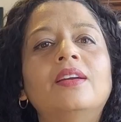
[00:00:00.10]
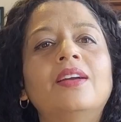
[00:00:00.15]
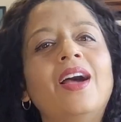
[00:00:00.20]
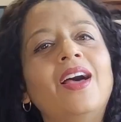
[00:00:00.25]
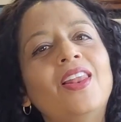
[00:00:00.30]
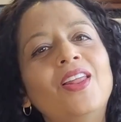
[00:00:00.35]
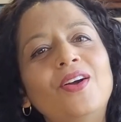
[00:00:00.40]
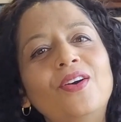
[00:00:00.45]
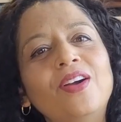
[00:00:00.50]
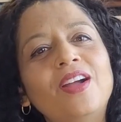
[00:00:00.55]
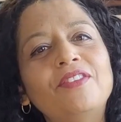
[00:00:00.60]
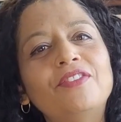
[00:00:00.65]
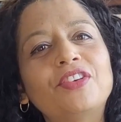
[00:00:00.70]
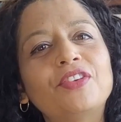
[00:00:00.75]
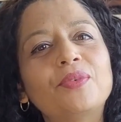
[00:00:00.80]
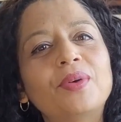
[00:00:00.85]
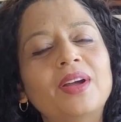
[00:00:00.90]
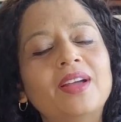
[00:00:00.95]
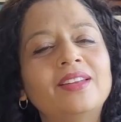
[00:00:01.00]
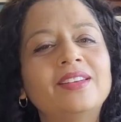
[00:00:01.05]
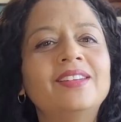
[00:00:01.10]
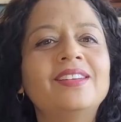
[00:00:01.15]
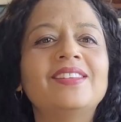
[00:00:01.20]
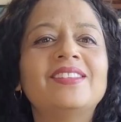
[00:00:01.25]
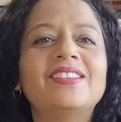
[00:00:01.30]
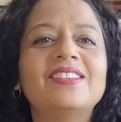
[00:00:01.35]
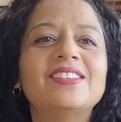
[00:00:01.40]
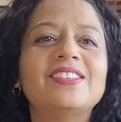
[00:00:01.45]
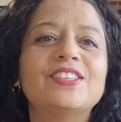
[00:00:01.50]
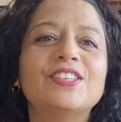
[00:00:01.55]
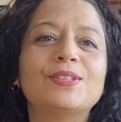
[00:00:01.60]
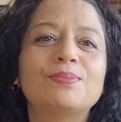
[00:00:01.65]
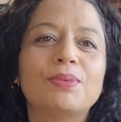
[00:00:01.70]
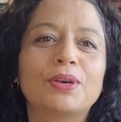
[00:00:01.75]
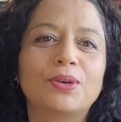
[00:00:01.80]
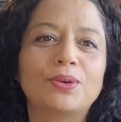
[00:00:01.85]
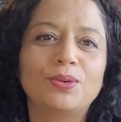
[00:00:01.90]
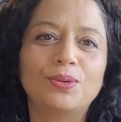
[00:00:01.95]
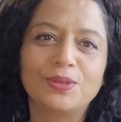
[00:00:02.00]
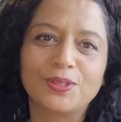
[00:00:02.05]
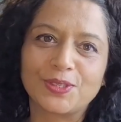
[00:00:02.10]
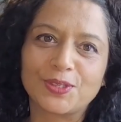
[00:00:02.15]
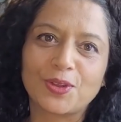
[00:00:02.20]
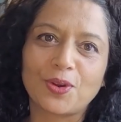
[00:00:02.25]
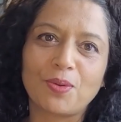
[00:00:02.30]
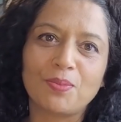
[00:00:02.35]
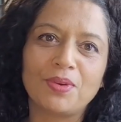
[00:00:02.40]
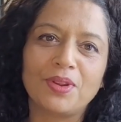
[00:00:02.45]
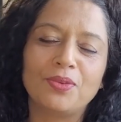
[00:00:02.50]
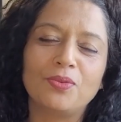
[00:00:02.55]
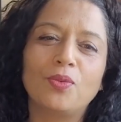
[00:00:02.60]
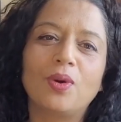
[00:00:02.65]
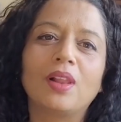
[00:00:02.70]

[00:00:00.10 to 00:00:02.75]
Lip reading: Hello everyone, this is Bakul Soman.